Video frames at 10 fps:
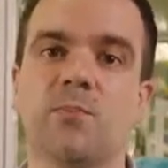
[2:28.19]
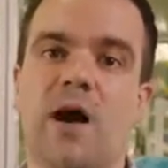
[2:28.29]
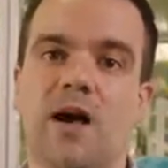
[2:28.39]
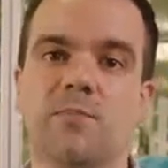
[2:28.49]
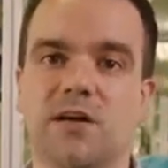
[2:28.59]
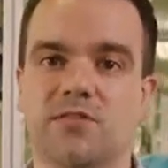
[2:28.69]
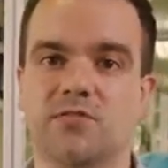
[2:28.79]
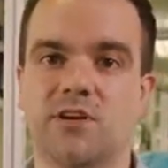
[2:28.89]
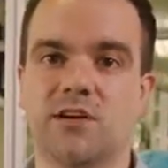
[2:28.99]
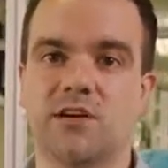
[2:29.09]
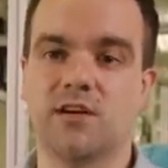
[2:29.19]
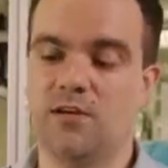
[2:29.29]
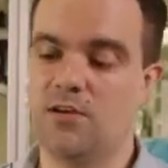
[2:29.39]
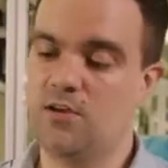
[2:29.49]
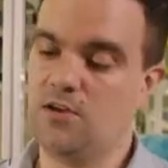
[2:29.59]
Pi battery.
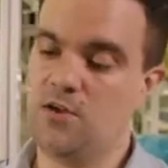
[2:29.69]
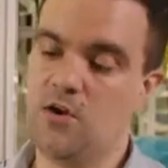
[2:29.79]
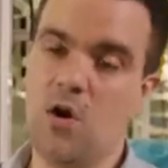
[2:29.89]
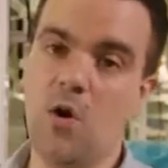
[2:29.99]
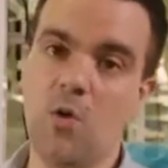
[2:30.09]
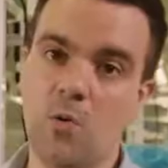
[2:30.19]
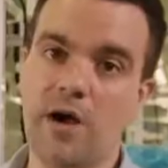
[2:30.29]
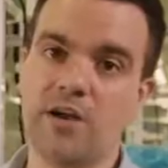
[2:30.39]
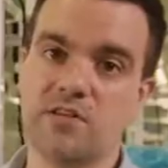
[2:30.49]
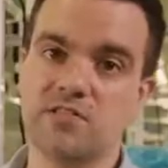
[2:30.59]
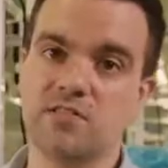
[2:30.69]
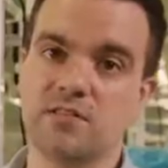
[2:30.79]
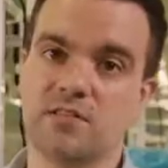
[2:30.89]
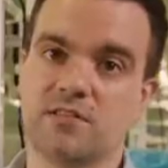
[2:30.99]
No wires.